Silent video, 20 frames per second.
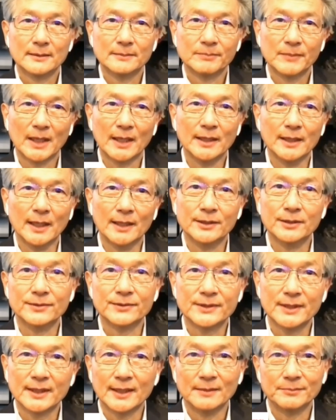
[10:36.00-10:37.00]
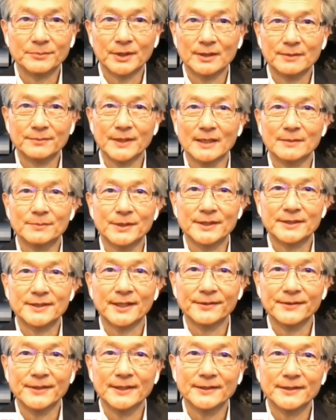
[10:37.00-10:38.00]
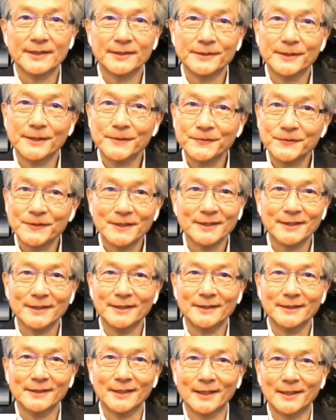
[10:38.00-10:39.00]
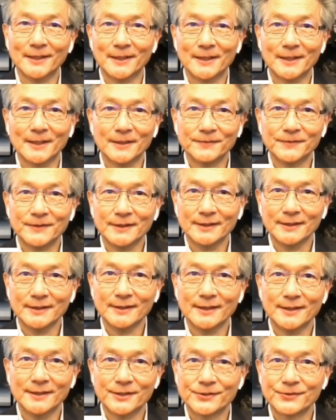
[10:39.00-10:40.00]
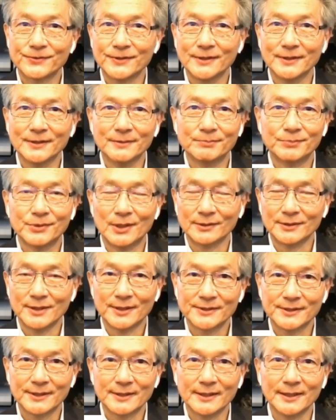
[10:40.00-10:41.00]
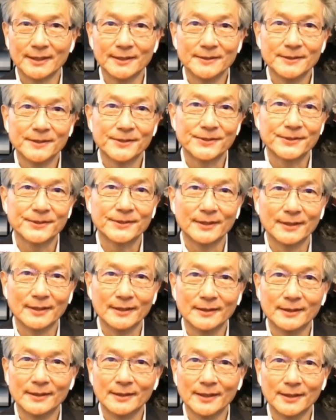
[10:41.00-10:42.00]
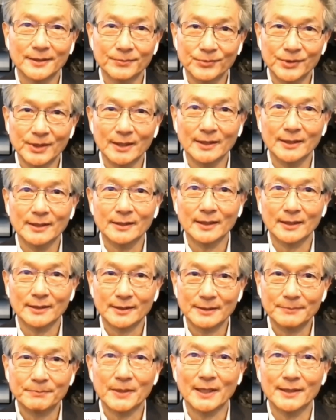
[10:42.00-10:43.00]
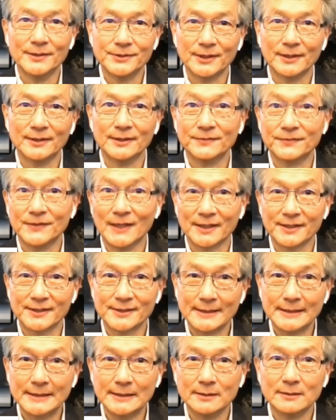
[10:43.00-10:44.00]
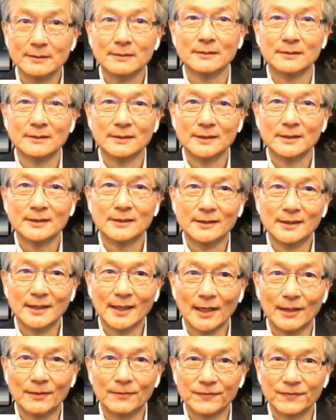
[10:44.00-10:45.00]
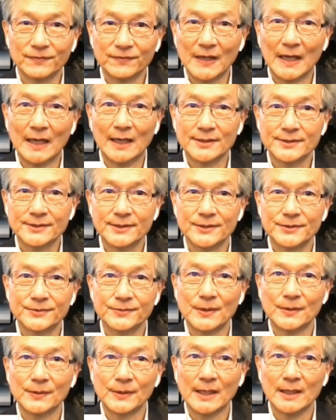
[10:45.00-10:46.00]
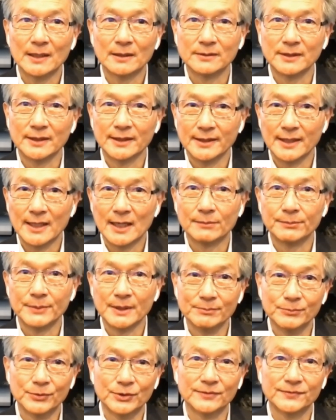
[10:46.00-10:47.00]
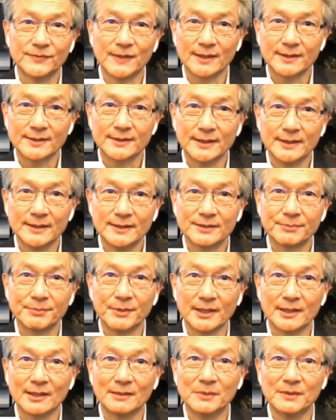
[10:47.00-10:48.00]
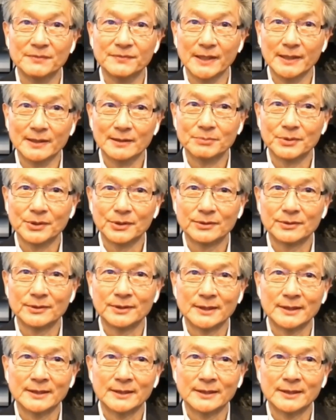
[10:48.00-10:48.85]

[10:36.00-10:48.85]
I don't think I'm going to be able to tell you anything different than a lot of the industry prognosticators. It really depends on the vaccine, how fast it's rolled out, and how many more vaccines become available.